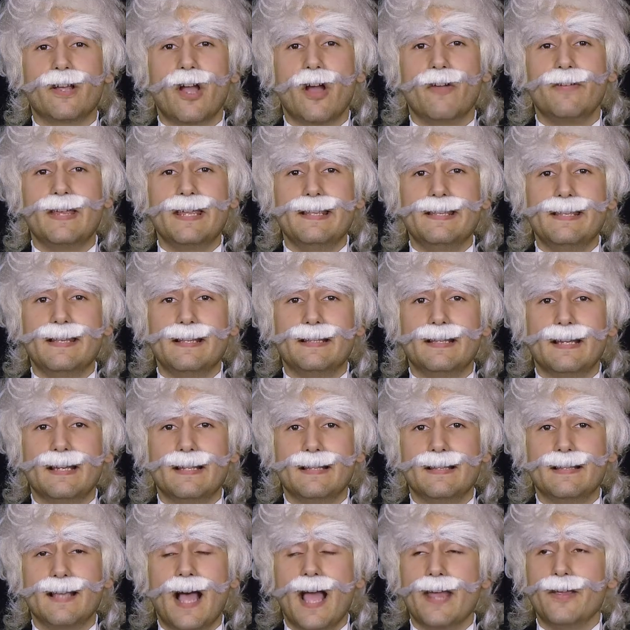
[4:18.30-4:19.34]

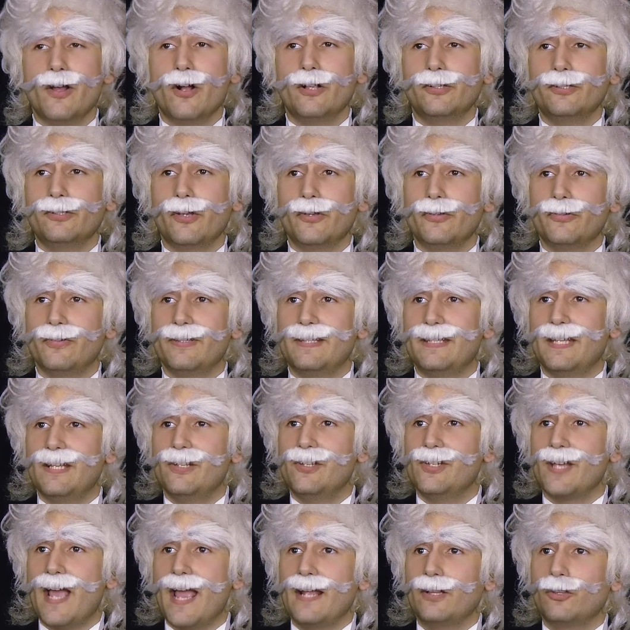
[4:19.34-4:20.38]
coincidence! I also use
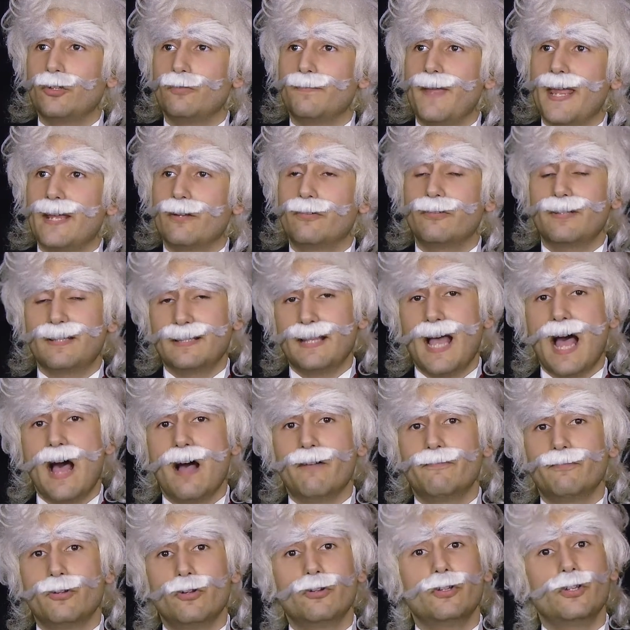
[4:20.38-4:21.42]
CGI to make
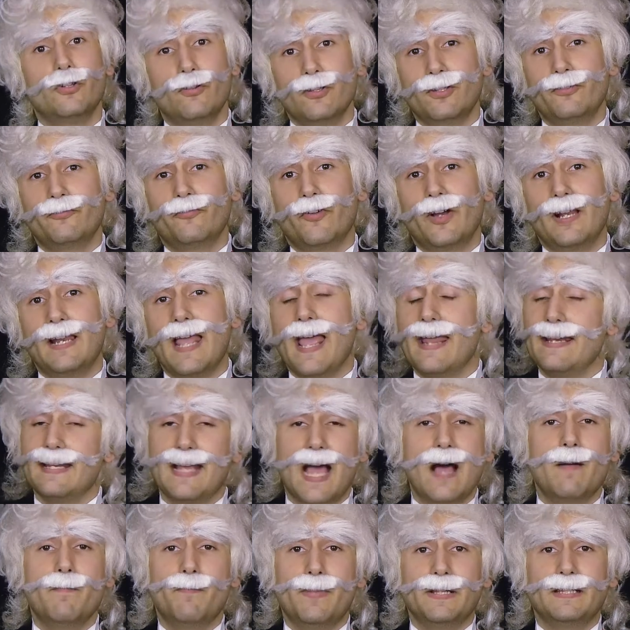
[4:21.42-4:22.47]
Gustav look useful and
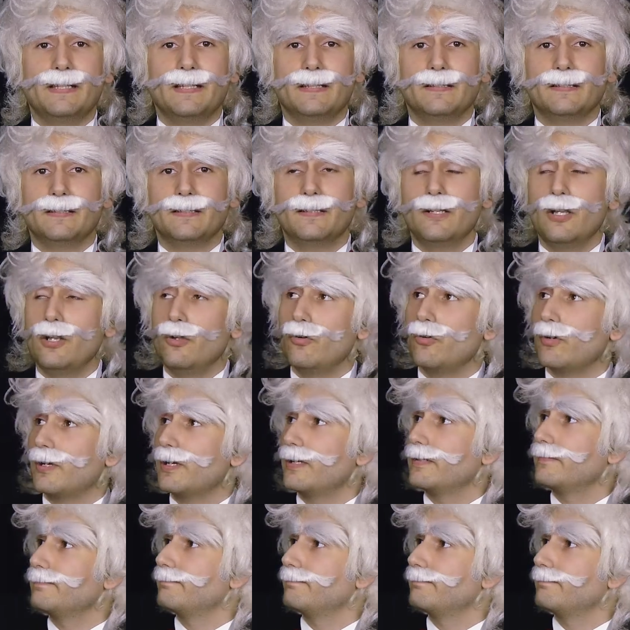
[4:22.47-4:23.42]
competent. Look.